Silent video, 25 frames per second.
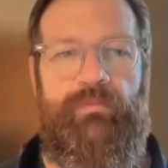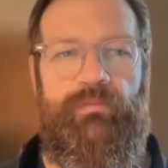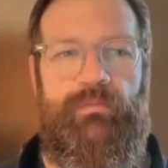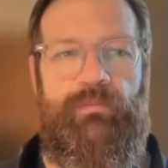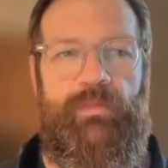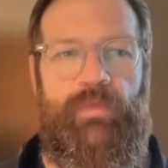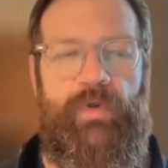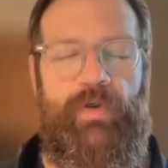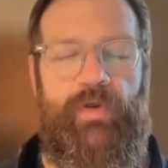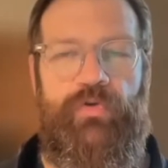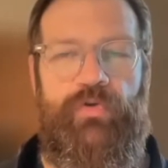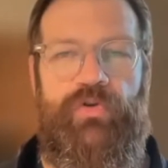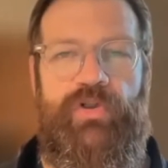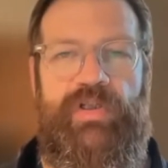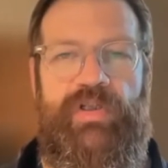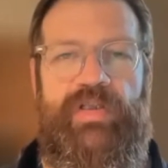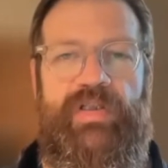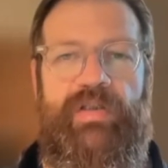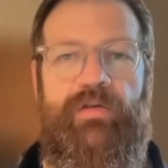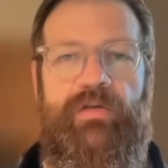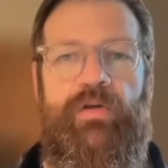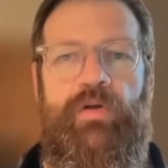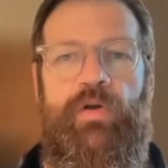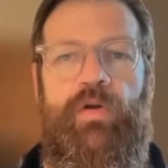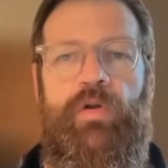you know,
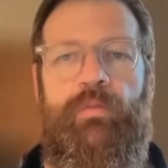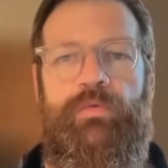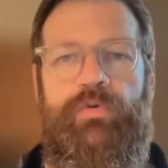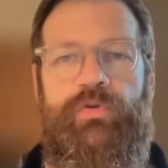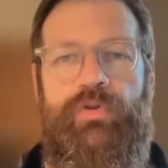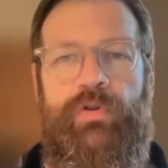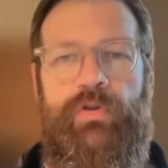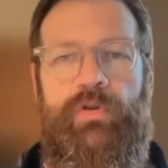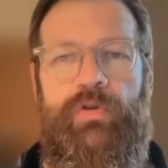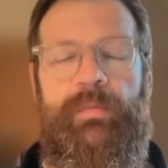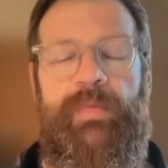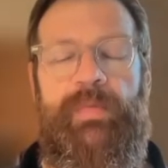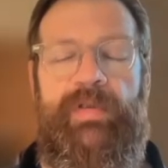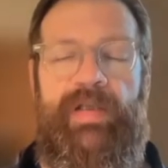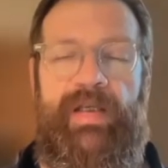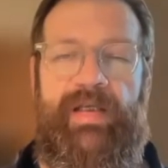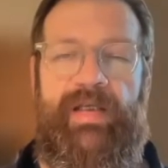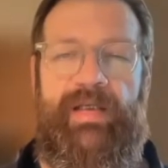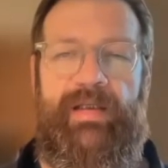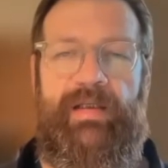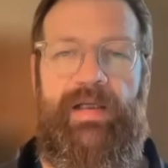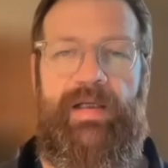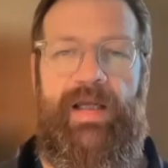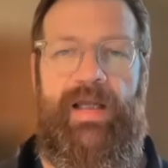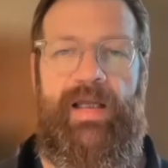treating the control
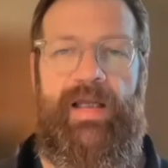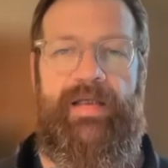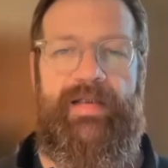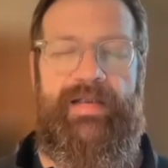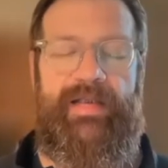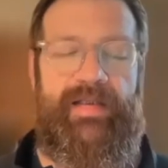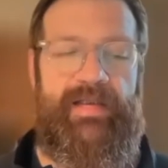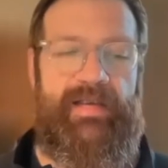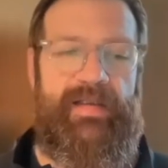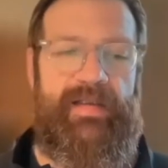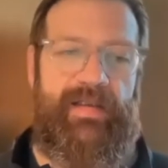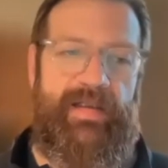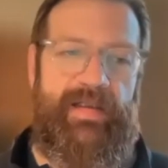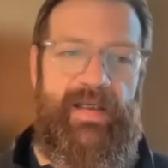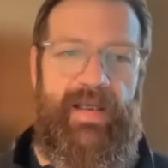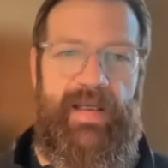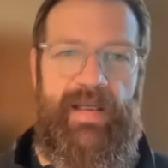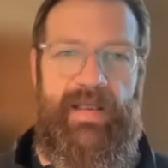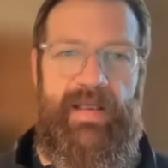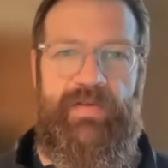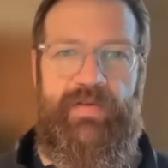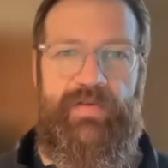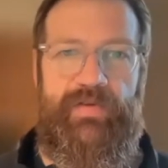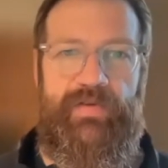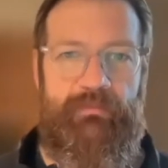plane ideally
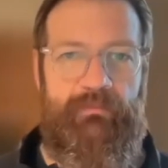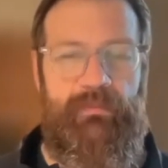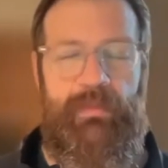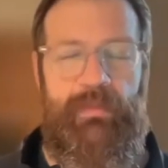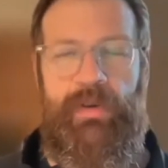as,